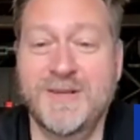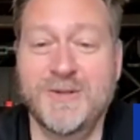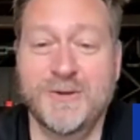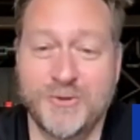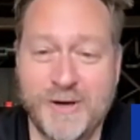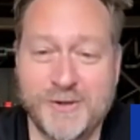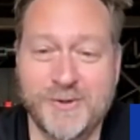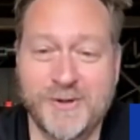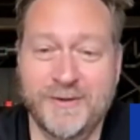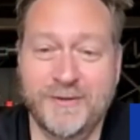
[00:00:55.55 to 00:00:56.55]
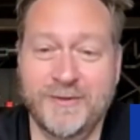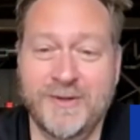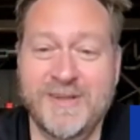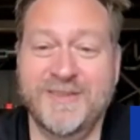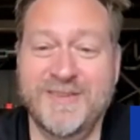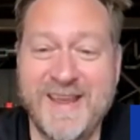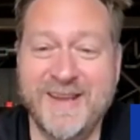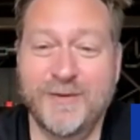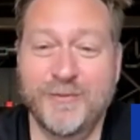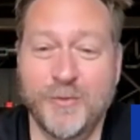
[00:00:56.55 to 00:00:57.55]
10-year treasuries is
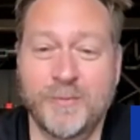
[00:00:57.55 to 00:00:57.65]
negative